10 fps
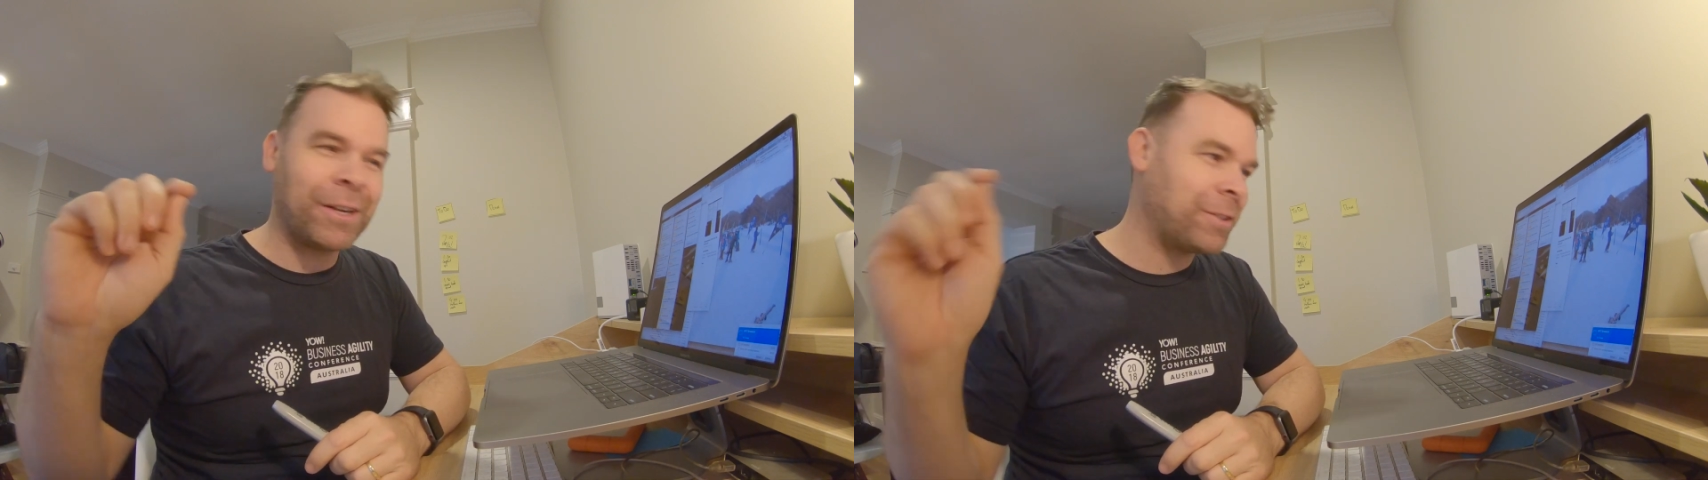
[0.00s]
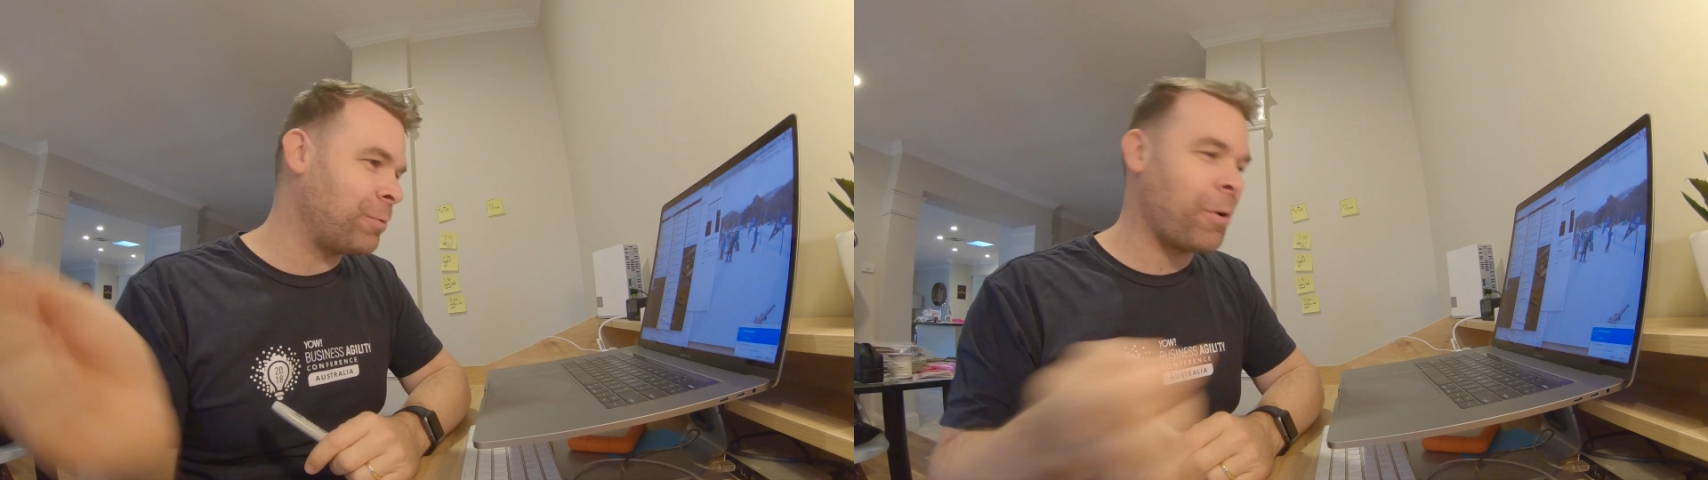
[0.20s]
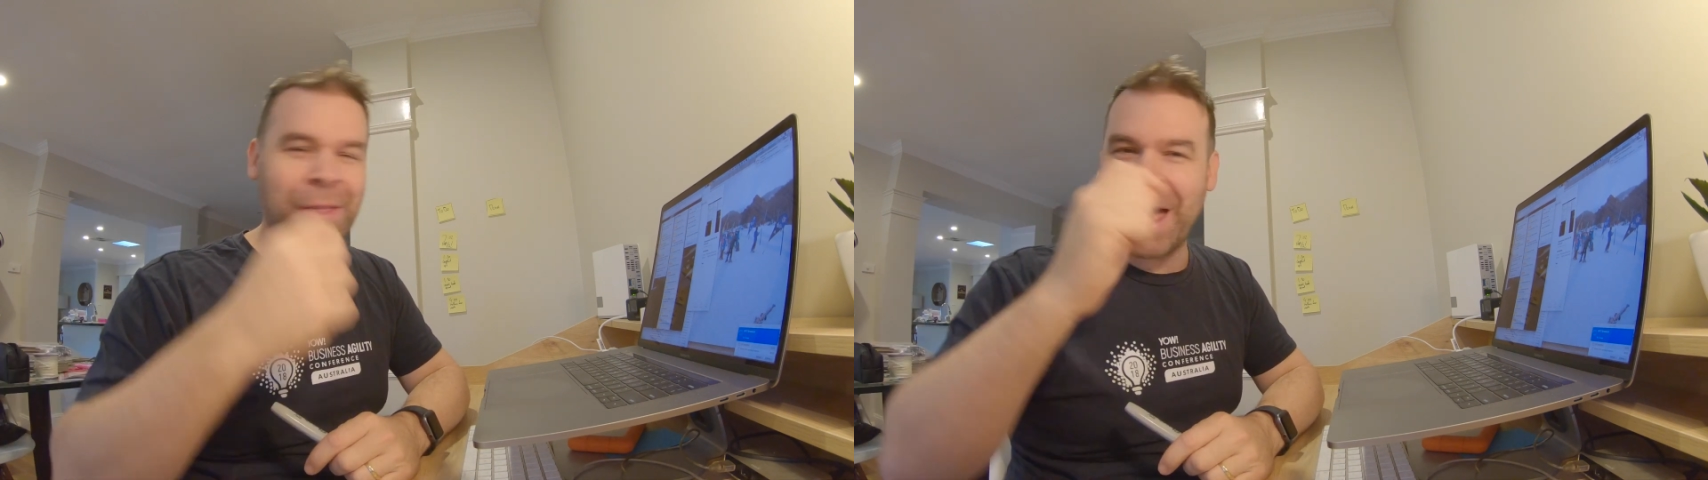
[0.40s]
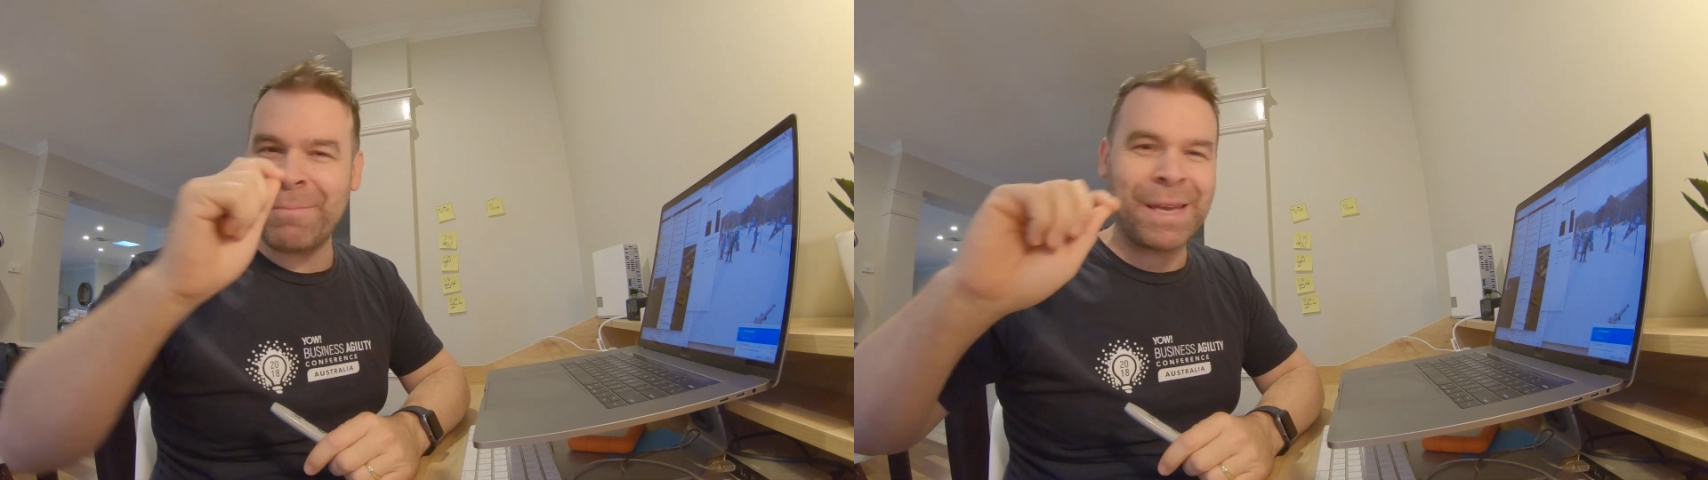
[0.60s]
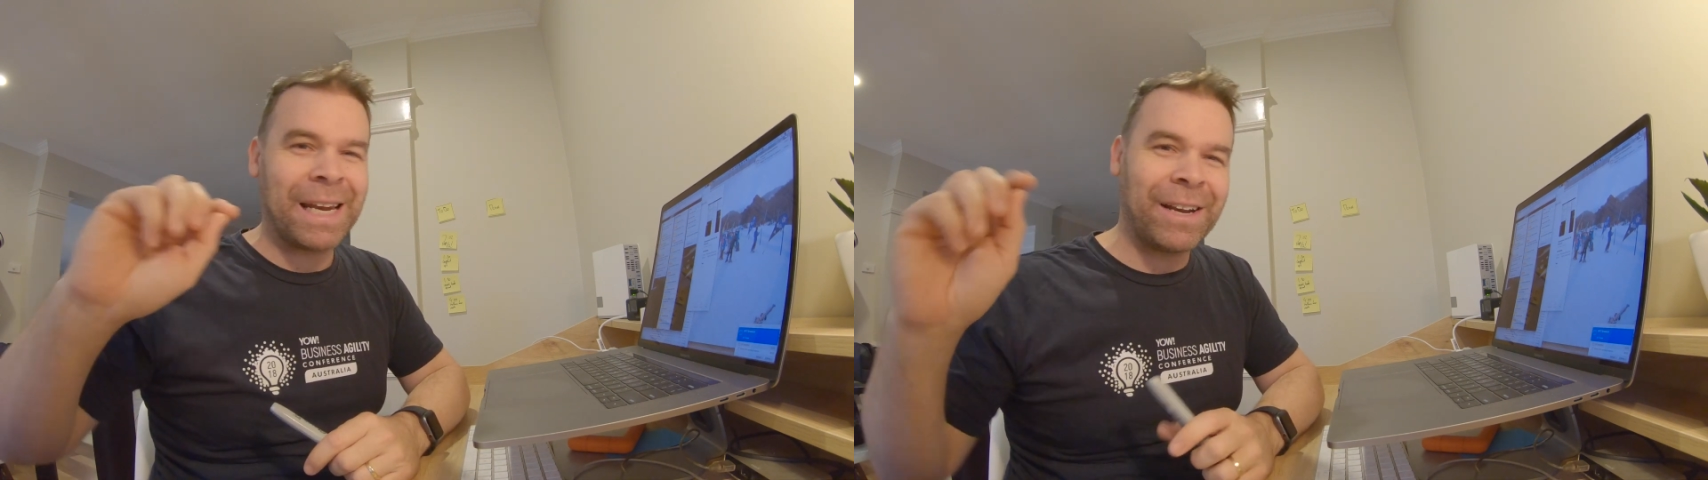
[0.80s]
Just throw
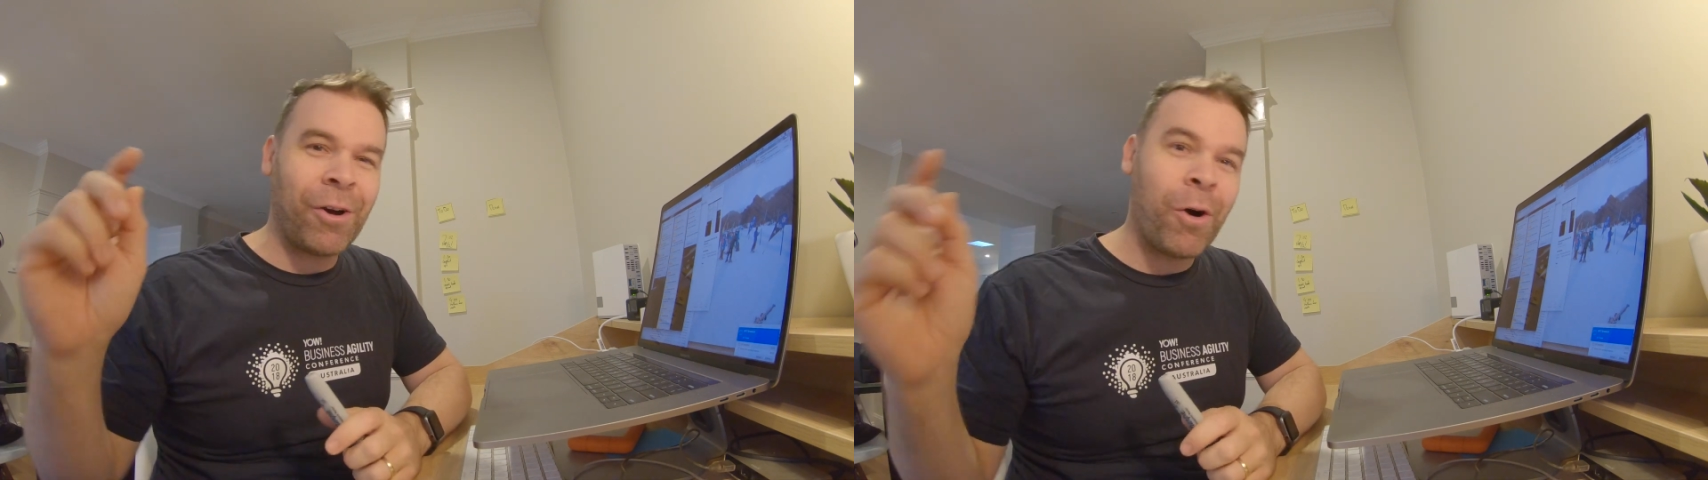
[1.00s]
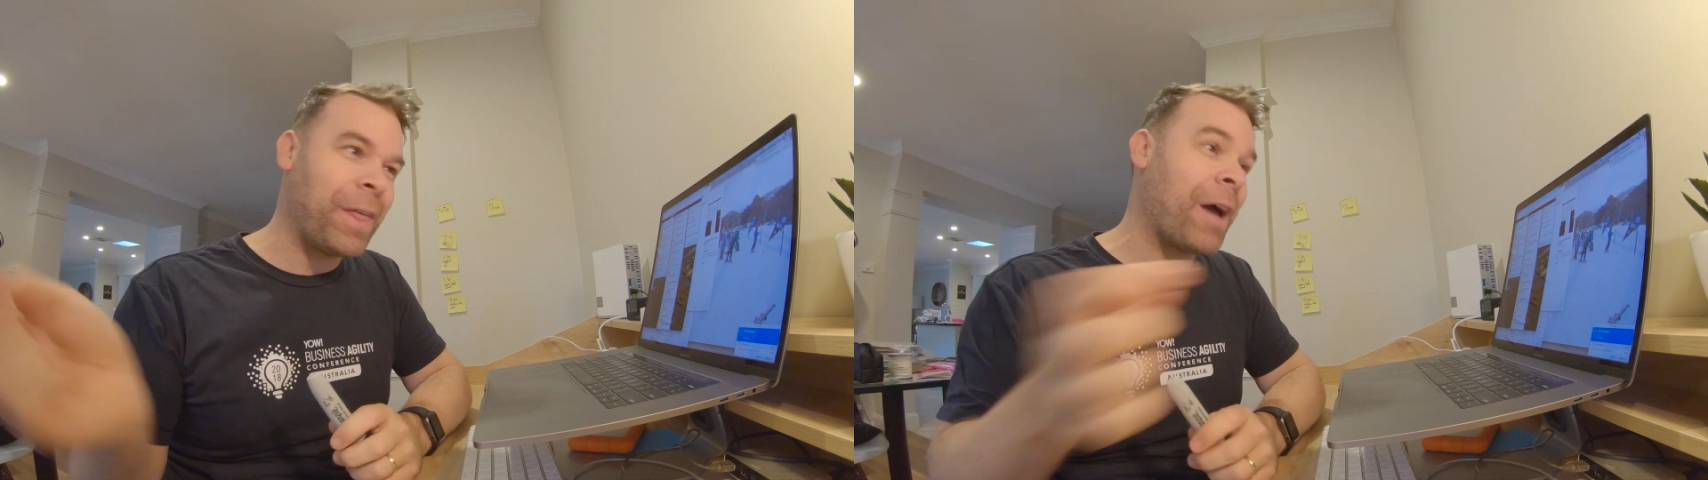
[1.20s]
that bit in. Oh,